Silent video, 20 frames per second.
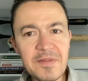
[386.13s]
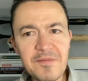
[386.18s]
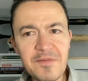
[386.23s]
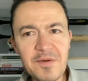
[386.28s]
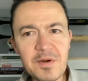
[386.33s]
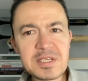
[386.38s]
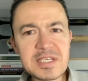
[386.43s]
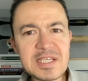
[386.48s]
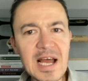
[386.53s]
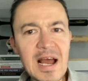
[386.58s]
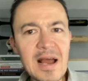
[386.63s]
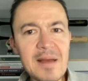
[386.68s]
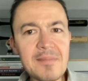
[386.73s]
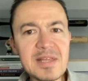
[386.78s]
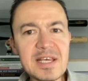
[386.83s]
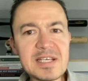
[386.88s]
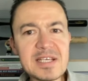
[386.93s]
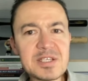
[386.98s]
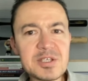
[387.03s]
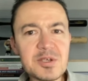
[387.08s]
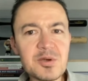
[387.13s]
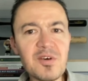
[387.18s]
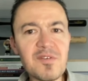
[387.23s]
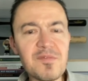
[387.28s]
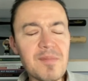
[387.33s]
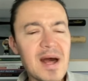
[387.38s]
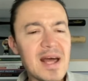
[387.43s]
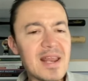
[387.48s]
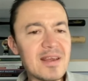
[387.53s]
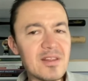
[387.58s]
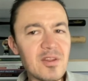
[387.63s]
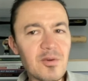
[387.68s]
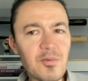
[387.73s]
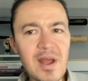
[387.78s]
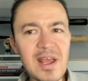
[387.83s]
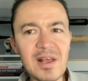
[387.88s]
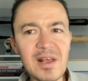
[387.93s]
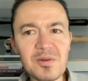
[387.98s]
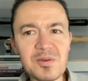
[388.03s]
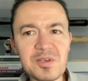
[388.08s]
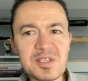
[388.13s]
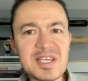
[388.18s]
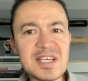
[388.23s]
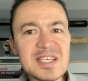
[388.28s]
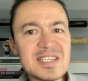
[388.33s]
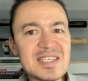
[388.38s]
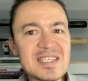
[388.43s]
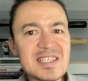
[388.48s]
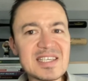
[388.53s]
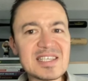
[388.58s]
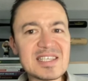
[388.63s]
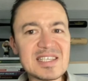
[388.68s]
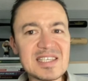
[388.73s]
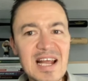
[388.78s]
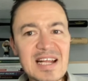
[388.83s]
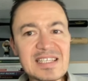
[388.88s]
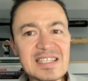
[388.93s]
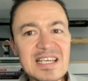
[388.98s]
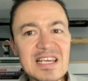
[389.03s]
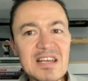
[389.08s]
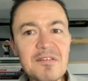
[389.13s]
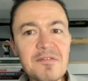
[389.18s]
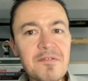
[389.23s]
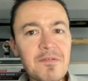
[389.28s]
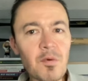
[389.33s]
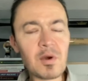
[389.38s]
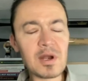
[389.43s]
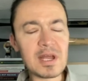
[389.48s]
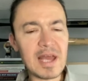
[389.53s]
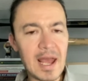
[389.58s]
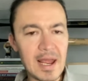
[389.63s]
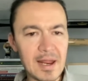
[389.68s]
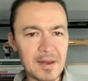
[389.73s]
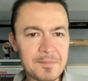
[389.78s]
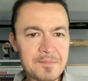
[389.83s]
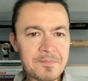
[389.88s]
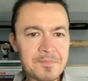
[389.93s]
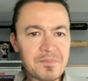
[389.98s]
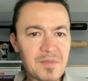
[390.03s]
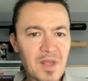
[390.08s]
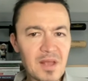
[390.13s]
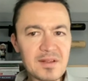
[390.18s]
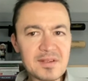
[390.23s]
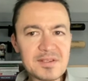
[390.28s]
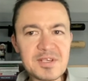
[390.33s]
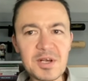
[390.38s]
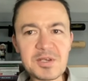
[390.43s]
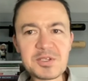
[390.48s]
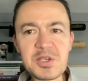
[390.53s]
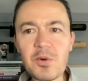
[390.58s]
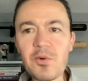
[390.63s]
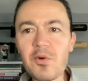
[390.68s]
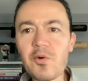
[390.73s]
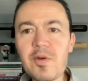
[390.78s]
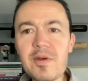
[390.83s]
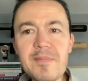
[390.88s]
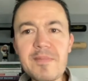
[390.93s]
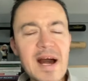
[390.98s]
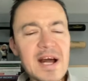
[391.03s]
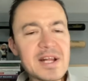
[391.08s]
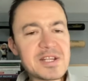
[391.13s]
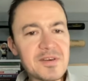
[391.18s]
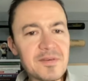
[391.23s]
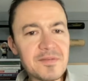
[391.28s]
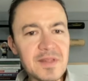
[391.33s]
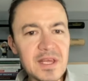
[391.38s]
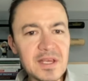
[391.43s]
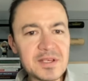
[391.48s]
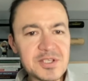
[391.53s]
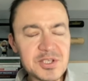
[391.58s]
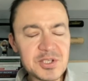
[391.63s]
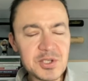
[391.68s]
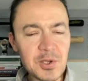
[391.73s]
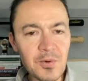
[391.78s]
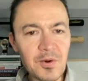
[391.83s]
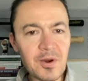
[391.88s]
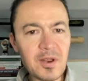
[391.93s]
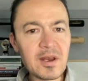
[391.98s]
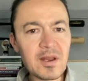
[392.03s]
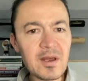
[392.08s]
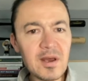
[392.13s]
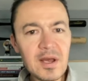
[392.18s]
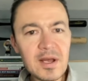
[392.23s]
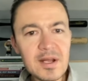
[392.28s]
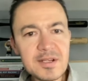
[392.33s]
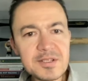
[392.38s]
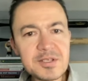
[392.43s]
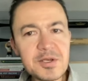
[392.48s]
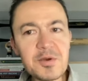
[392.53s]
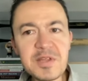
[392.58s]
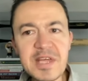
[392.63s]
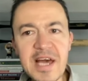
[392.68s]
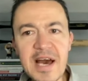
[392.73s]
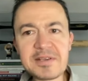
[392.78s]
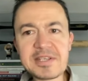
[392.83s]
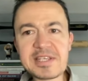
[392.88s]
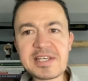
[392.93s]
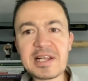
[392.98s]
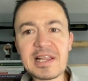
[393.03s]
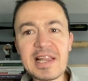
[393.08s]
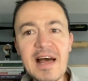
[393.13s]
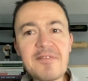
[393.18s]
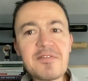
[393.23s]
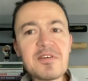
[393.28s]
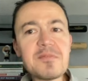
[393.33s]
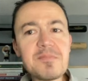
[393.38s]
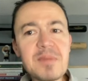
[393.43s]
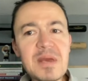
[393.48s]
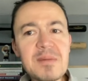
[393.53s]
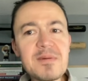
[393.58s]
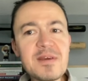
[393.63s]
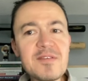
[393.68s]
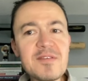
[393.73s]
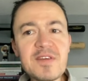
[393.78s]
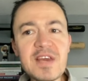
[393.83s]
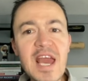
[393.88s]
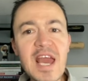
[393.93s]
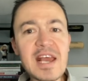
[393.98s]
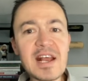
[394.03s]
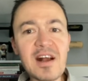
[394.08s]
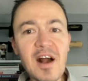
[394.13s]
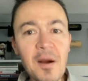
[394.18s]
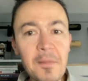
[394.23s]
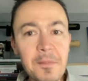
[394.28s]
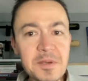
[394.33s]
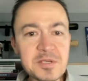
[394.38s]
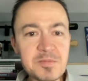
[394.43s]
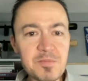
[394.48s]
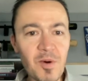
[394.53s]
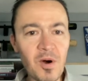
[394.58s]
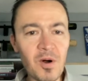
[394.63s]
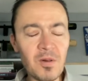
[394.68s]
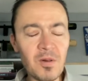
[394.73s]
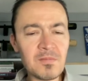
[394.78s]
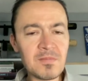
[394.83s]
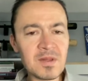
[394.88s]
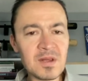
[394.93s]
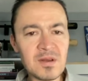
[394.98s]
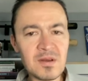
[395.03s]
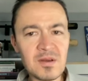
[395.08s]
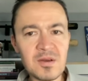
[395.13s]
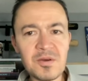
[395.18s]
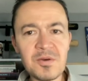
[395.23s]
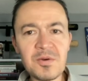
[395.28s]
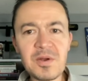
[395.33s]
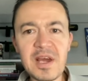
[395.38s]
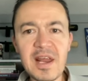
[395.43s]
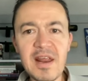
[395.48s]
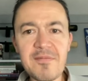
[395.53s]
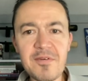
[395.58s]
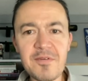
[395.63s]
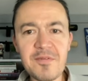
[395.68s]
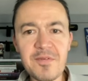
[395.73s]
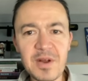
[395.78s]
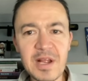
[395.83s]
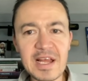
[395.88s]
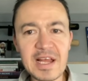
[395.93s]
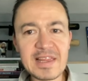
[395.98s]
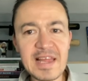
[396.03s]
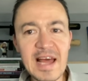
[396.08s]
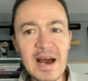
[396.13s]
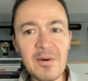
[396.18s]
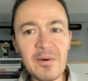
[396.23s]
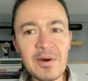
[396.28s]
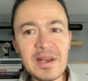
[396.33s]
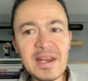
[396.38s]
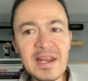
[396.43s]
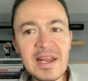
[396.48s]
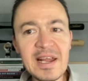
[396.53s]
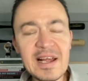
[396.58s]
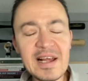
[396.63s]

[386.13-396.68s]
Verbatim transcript: First time these two have met in the regular season since 1948. It's also a rematch of the storied 2011 BBVA Compass Bowl. Who could ever forget that one?